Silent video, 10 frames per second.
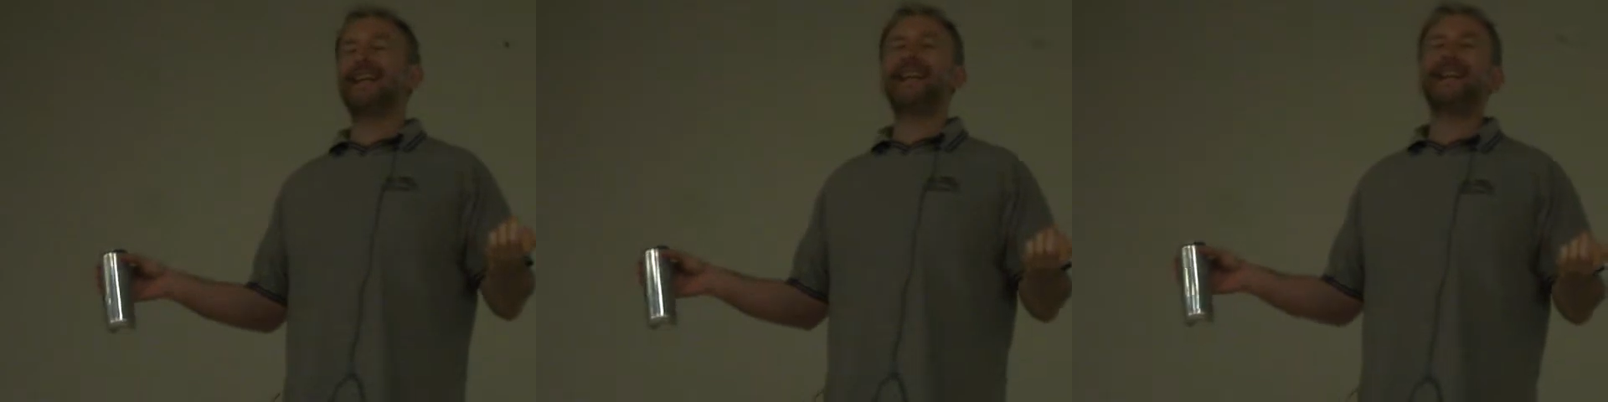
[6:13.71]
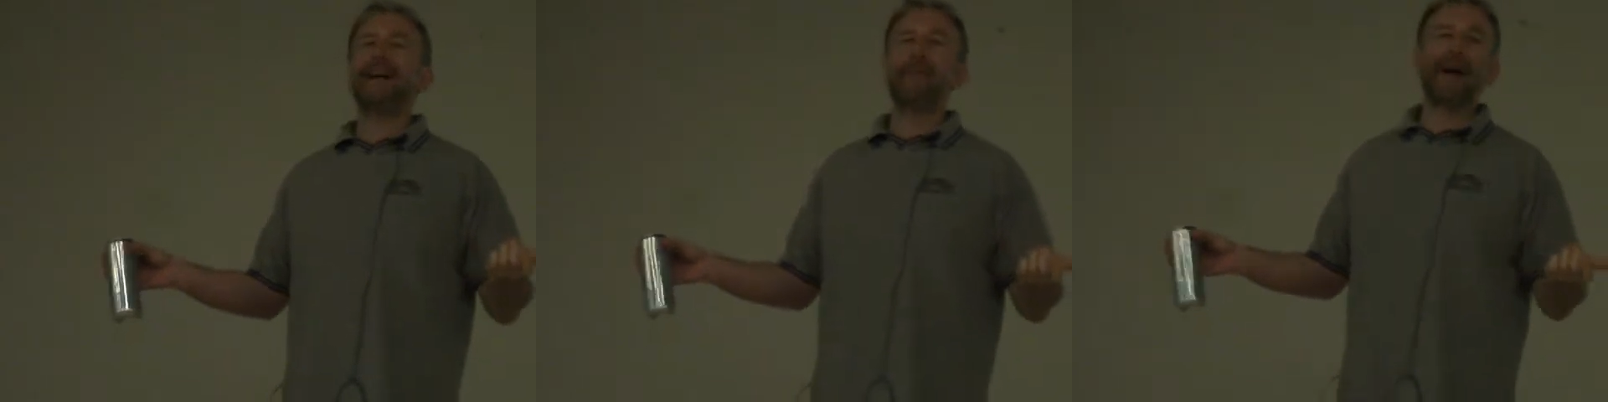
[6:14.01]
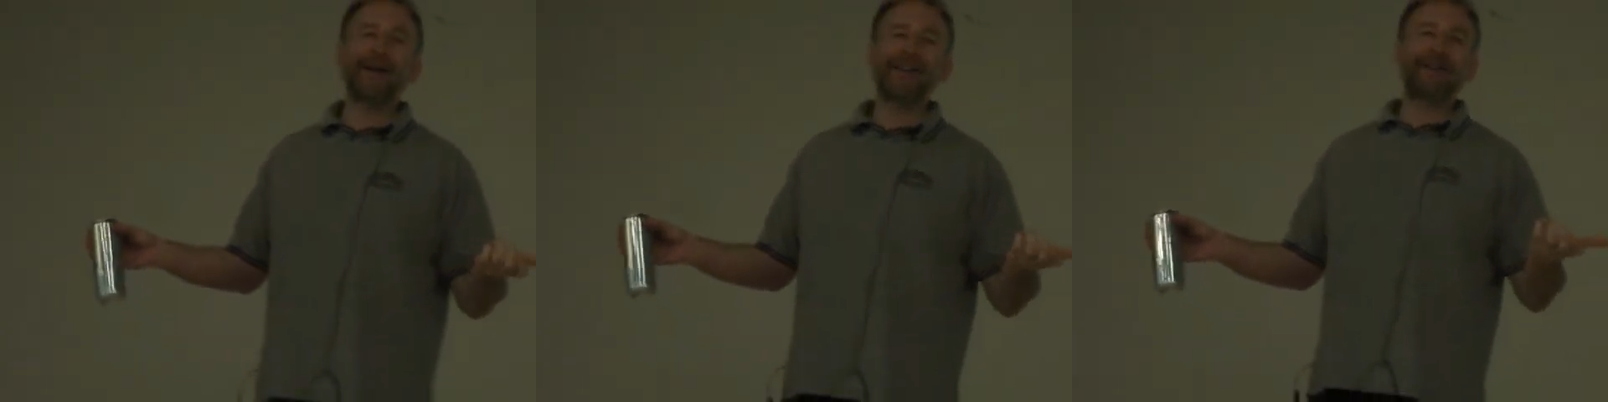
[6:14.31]
Eating,
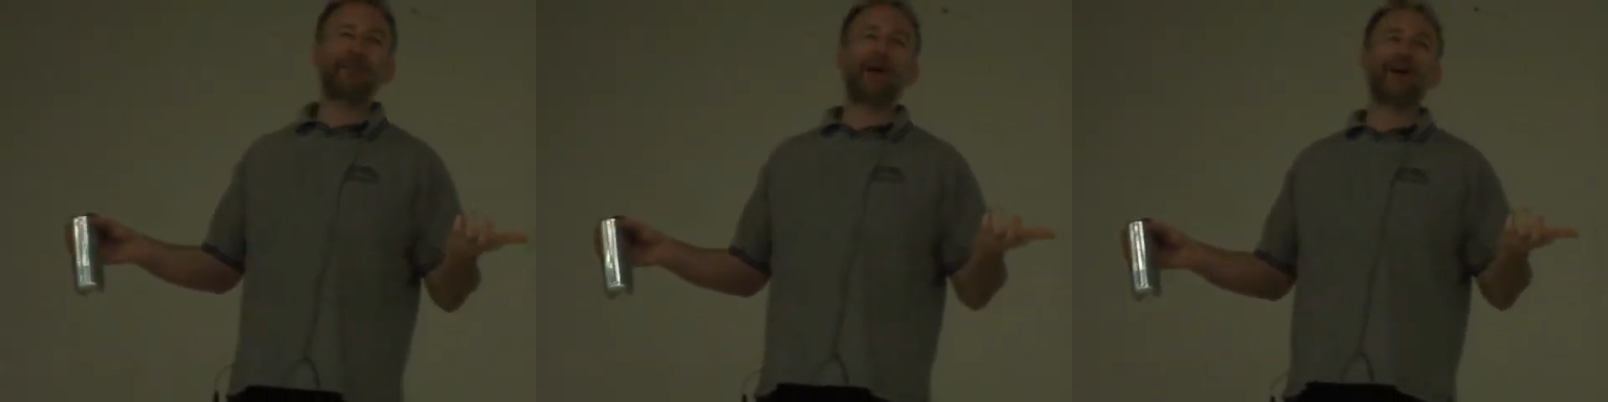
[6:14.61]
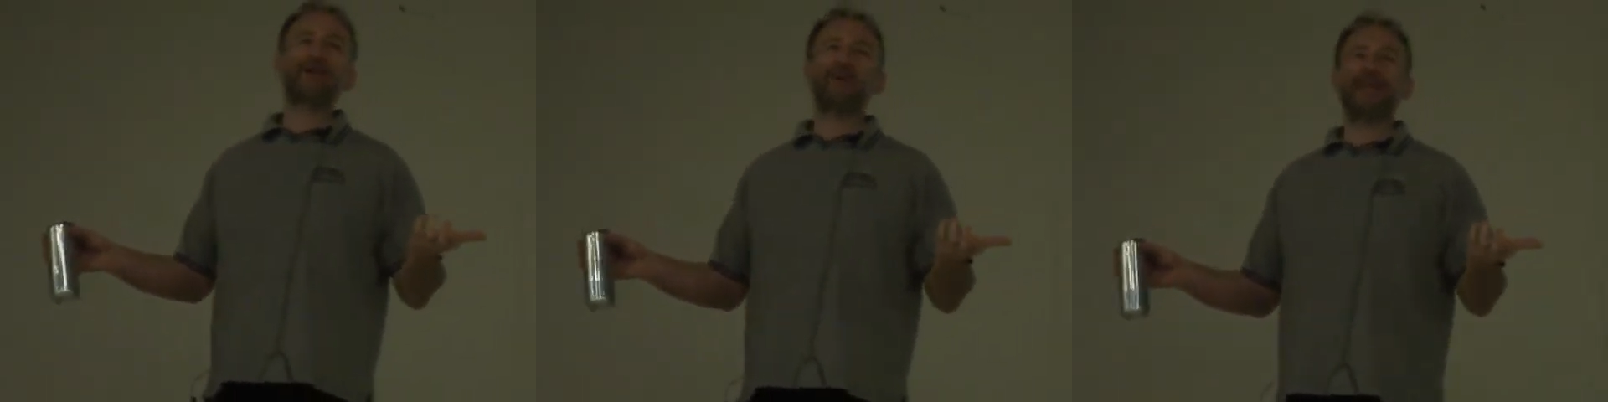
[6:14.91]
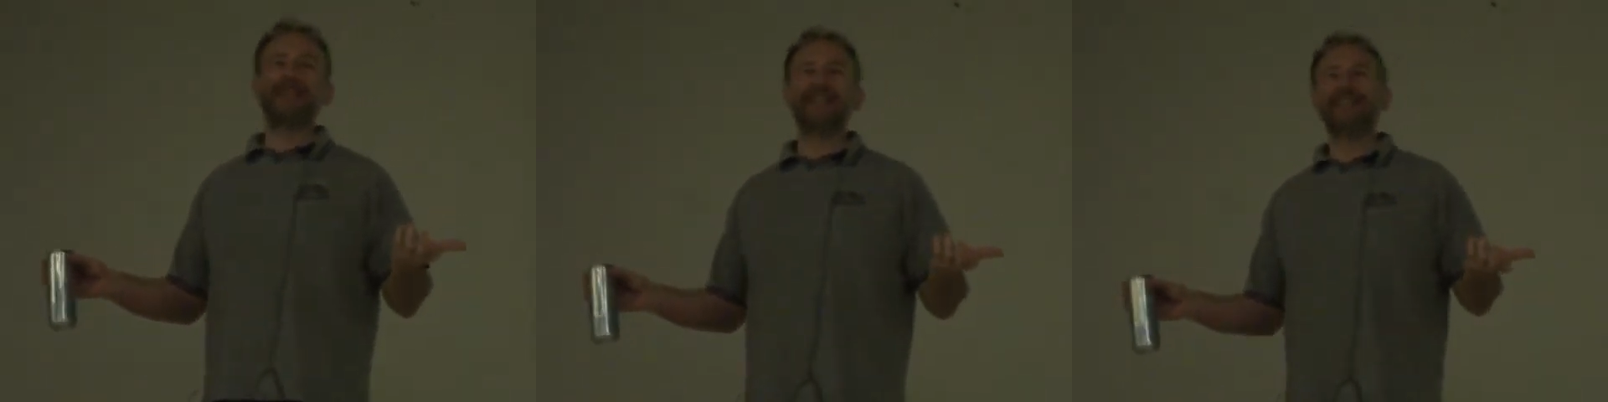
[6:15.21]
apparently, the birds
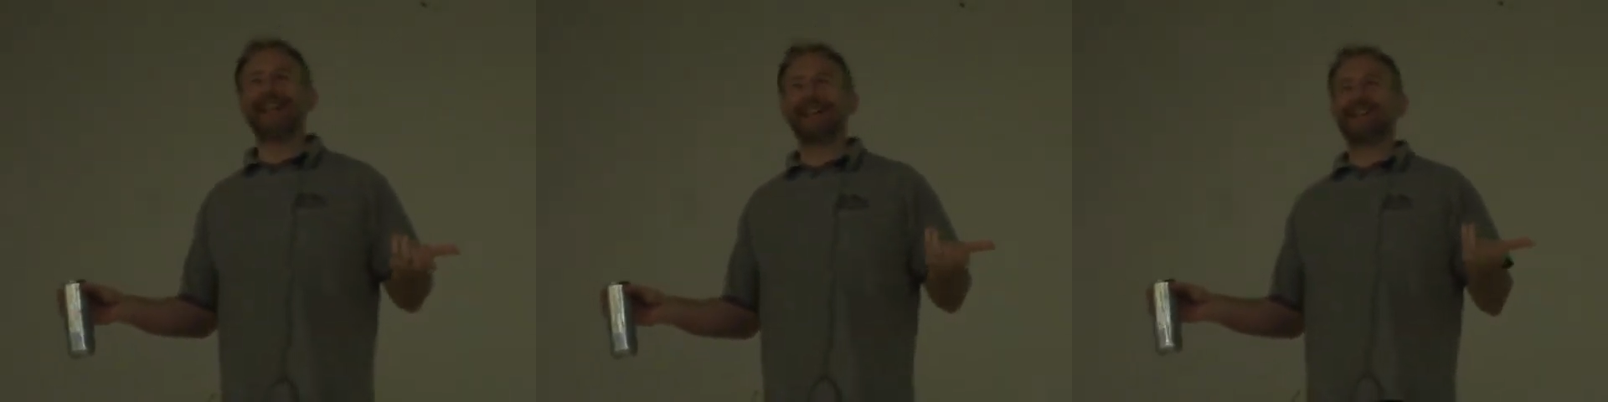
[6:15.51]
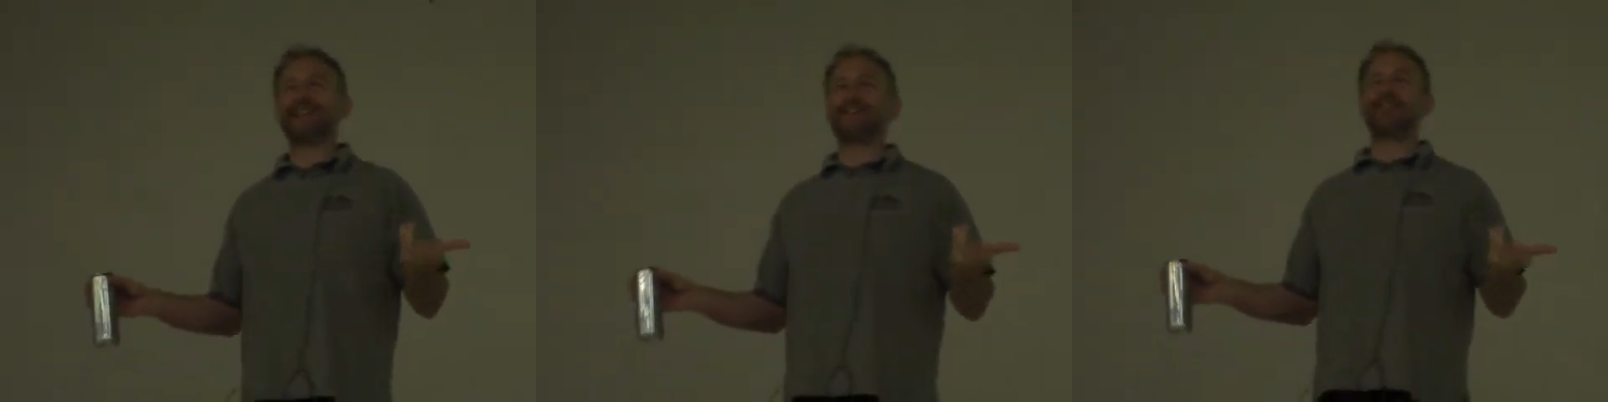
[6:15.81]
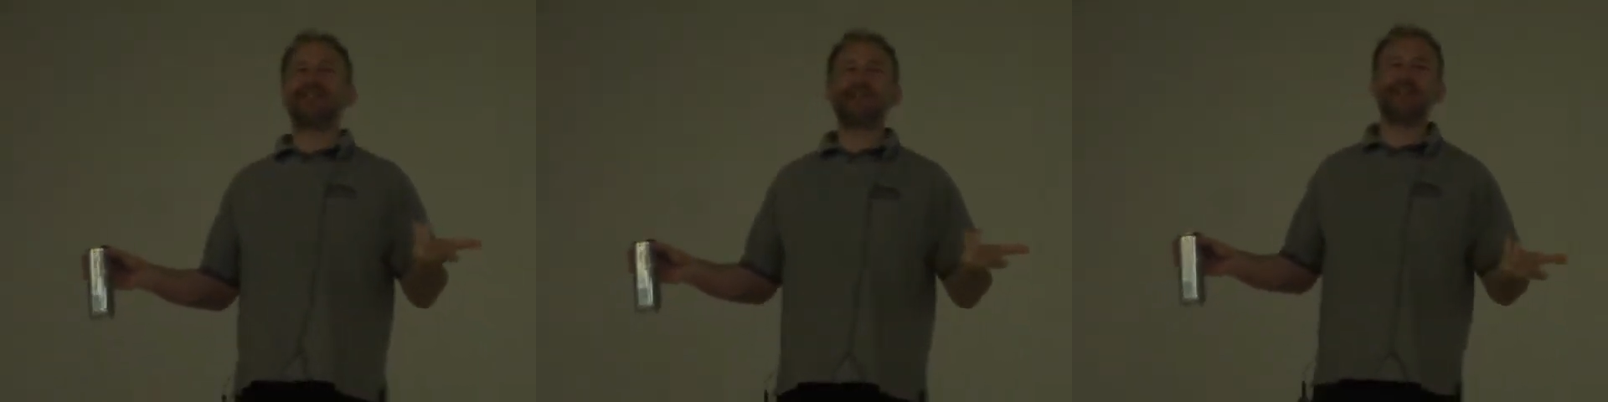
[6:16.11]
would eat like the
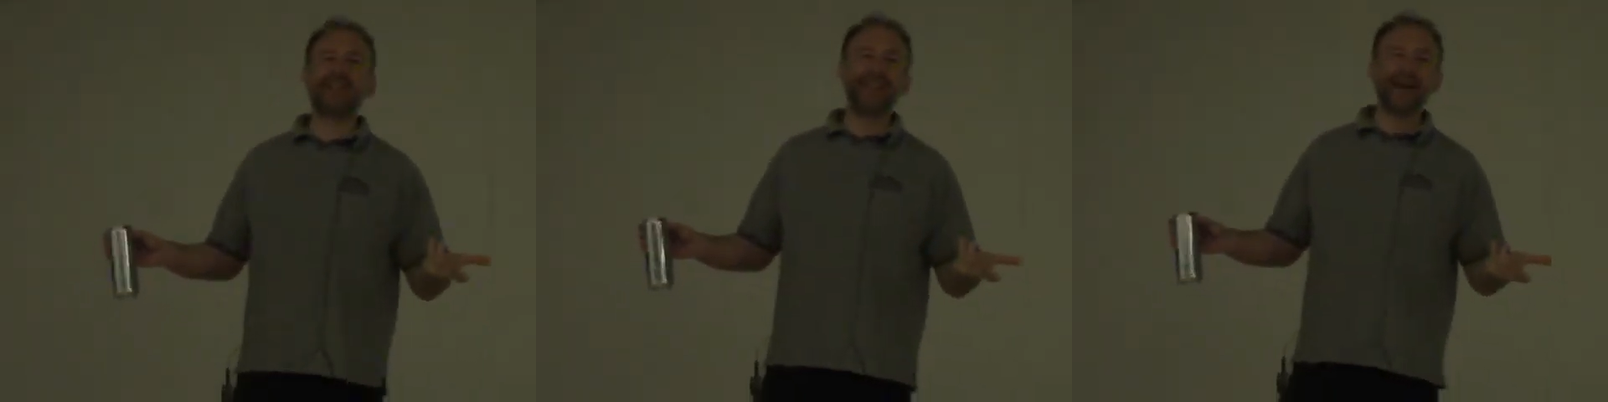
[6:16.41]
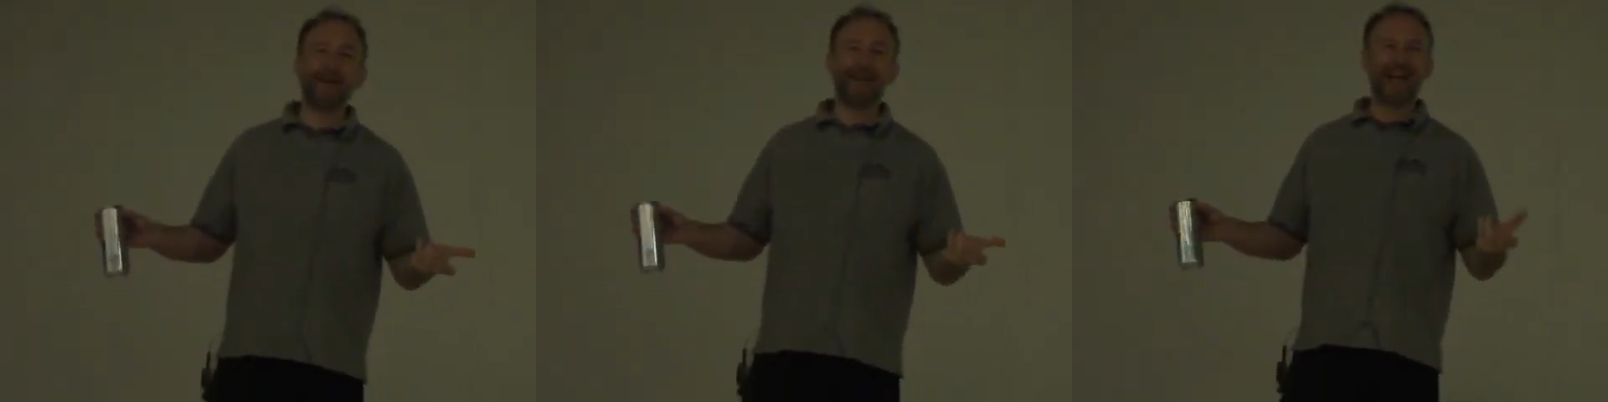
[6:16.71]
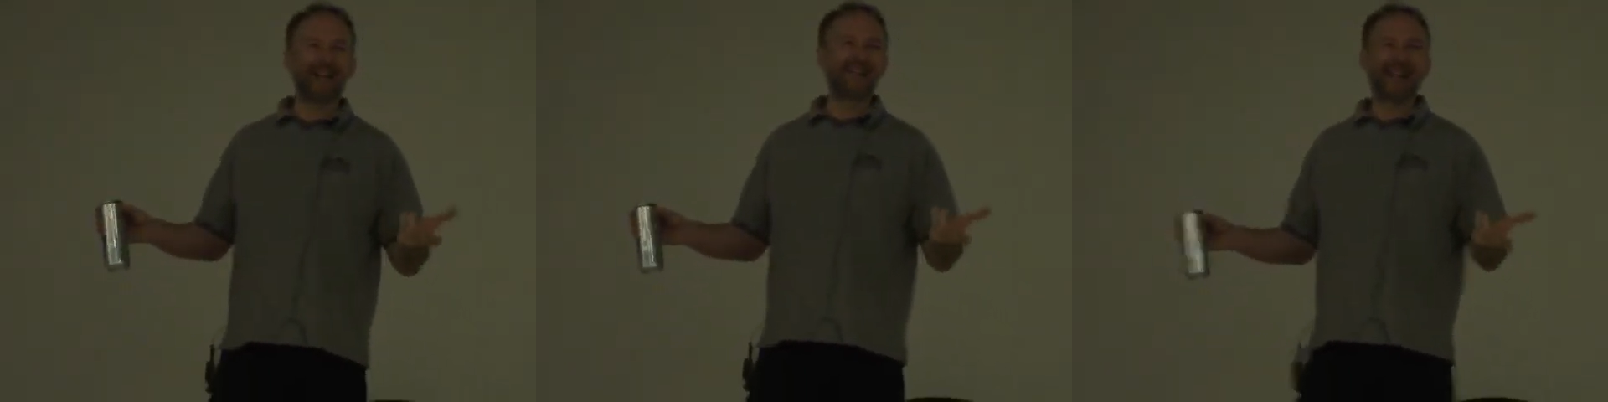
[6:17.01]
seeds, and then they would
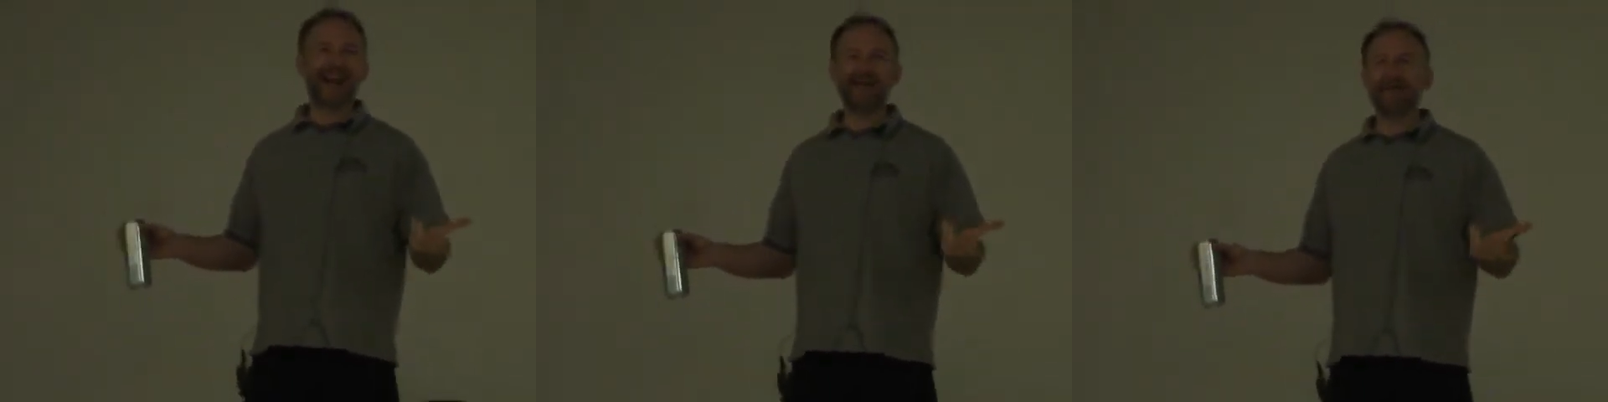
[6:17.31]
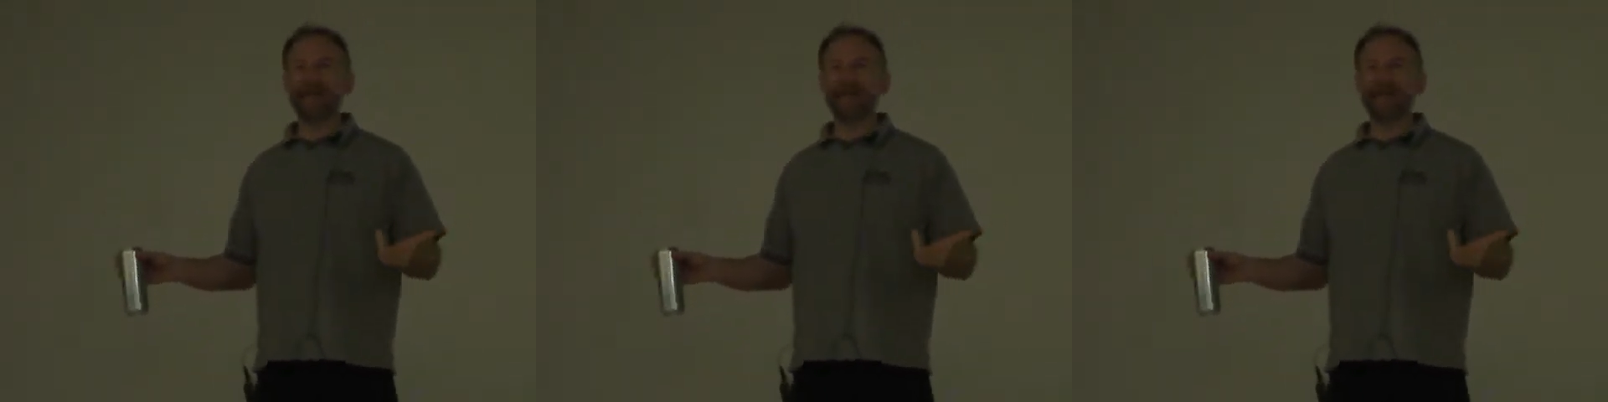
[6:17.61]
taste kind of